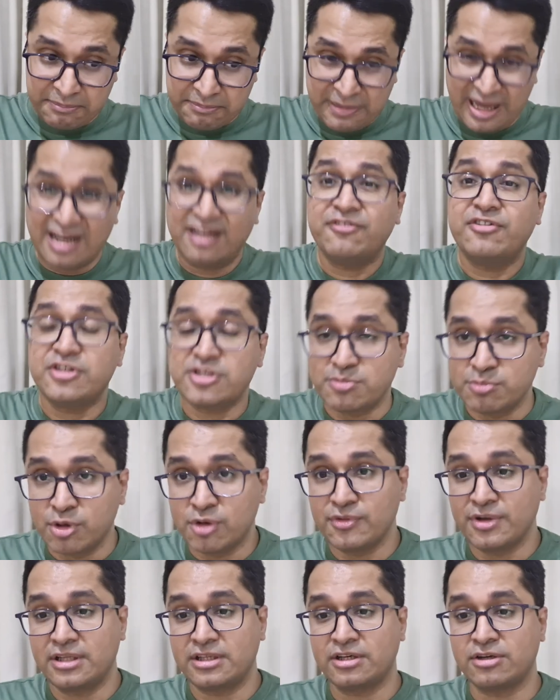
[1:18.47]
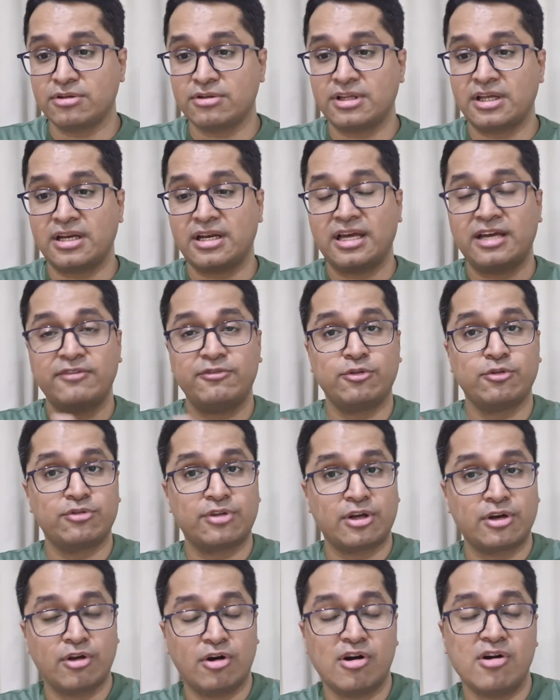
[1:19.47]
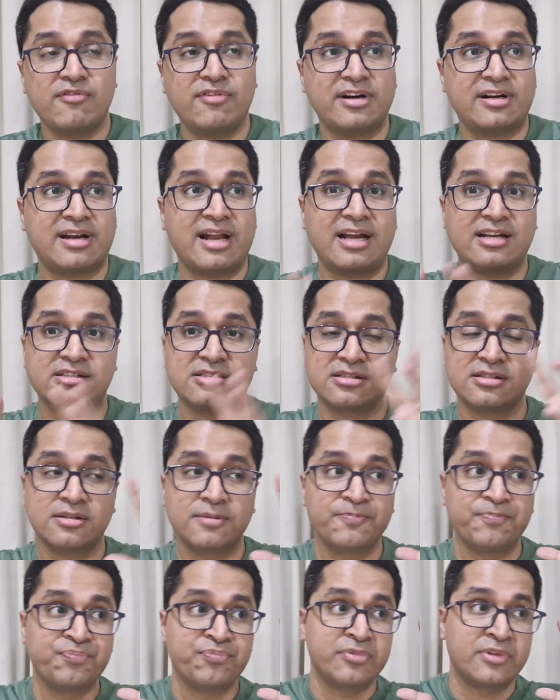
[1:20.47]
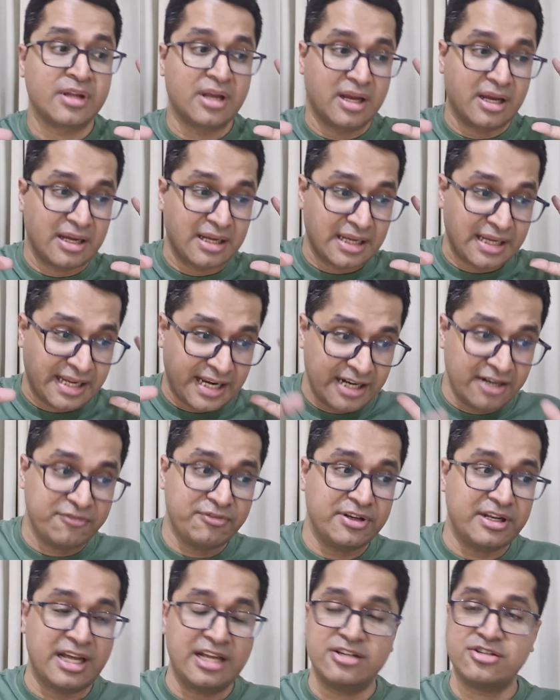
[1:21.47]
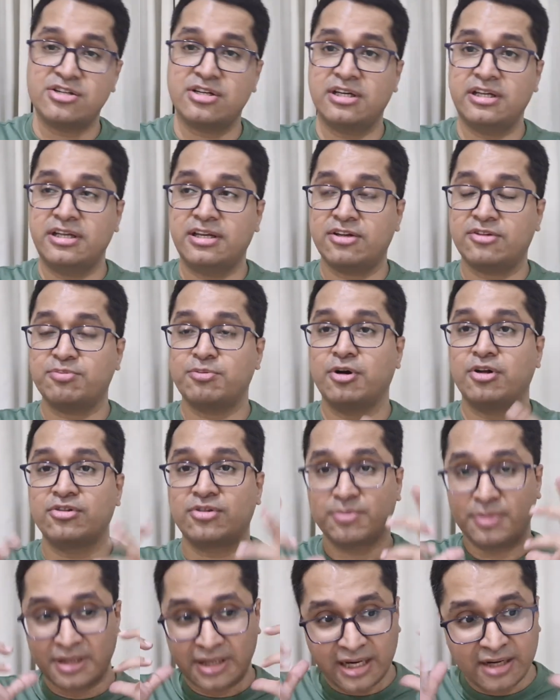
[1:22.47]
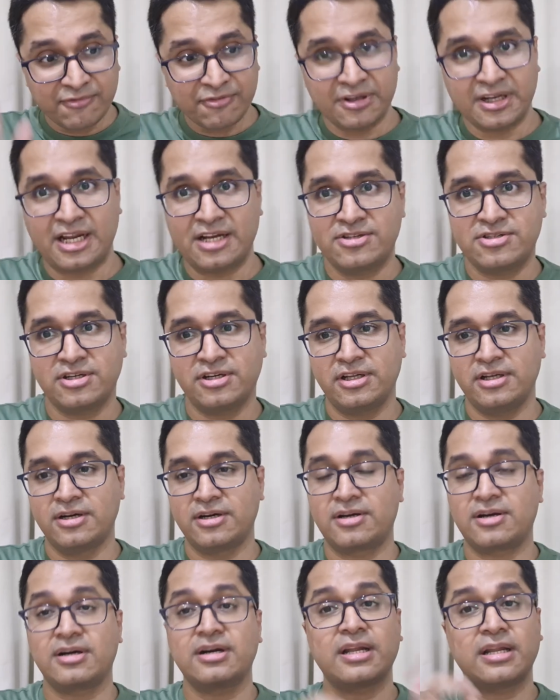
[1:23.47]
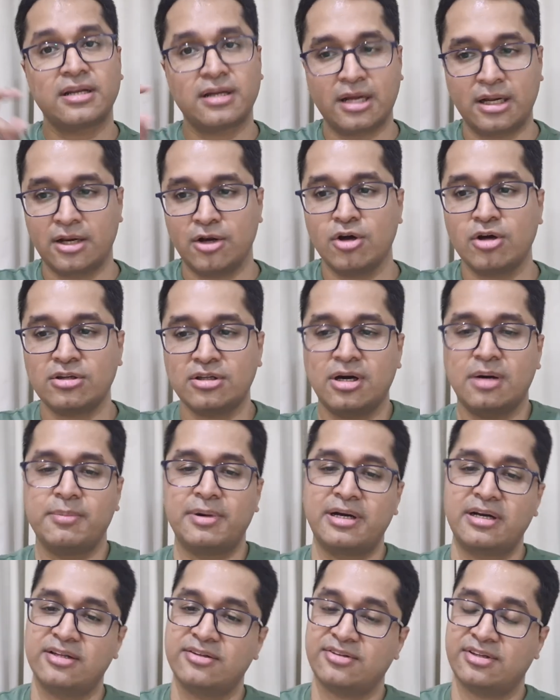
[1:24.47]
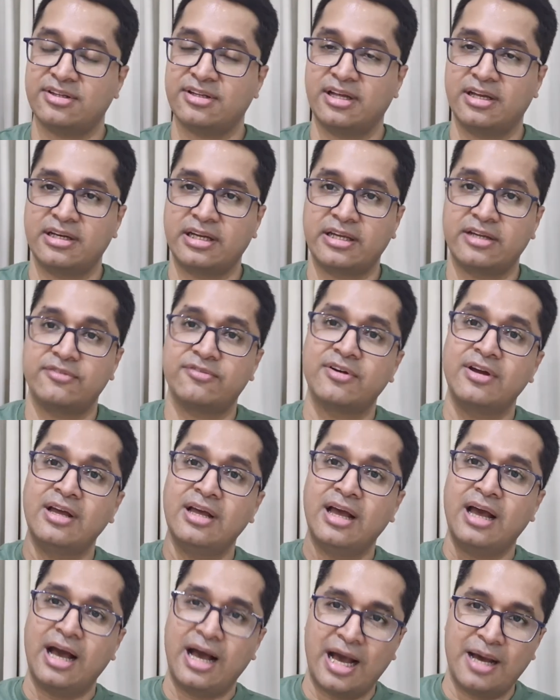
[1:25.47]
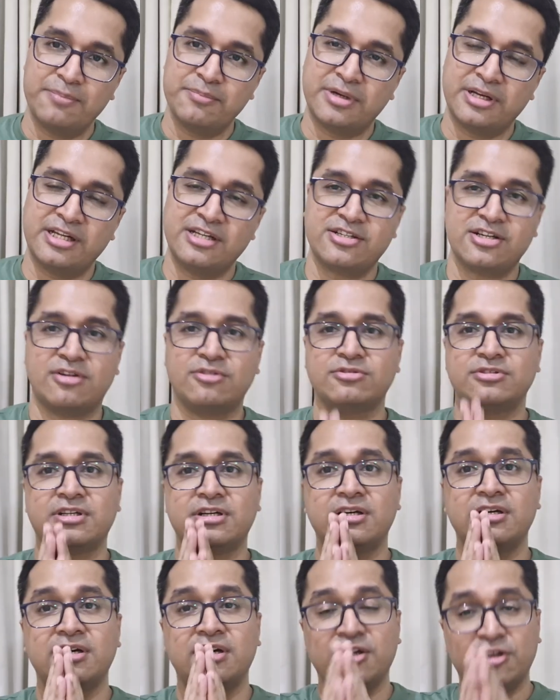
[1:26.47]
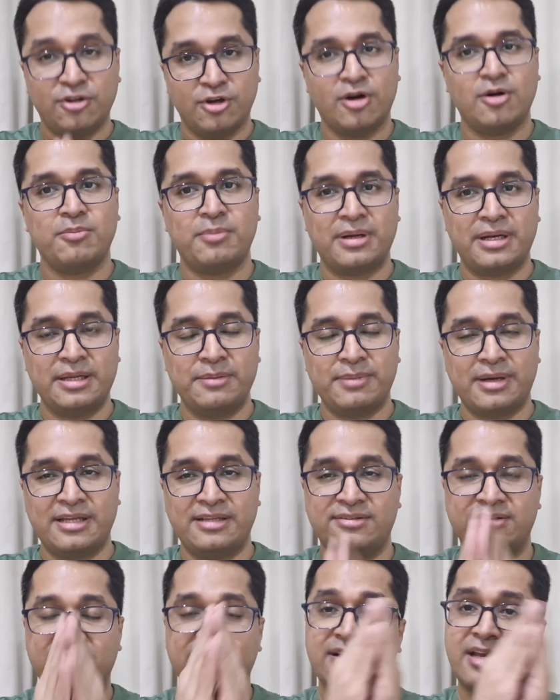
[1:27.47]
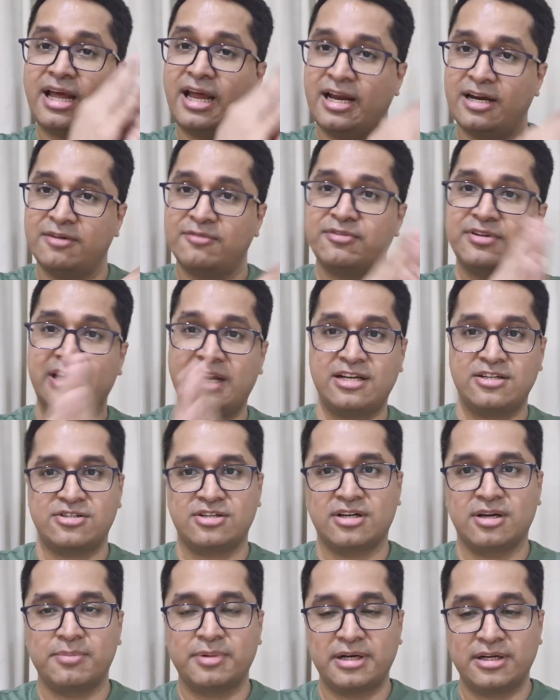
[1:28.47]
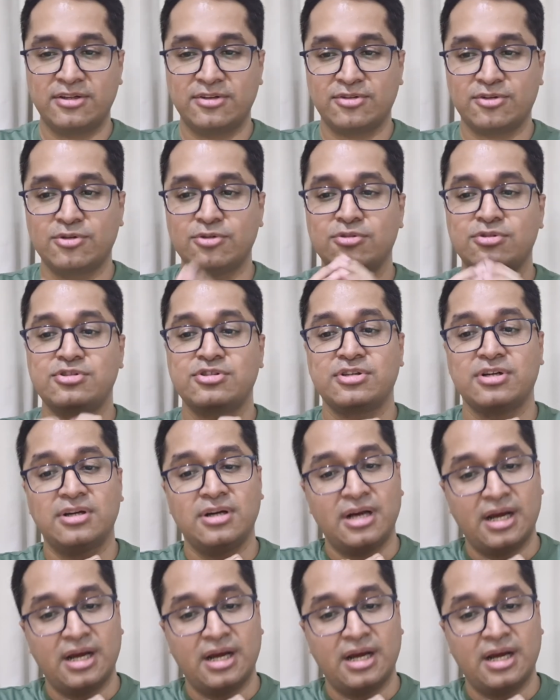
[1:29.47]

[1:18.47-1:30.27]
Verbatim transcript: manifest more wealth into their life using law of attraction, get financially responsible, get financially literate and unlock the abundance in their life. I'm Manish Ahuja, your money mindset and financial abundance coach,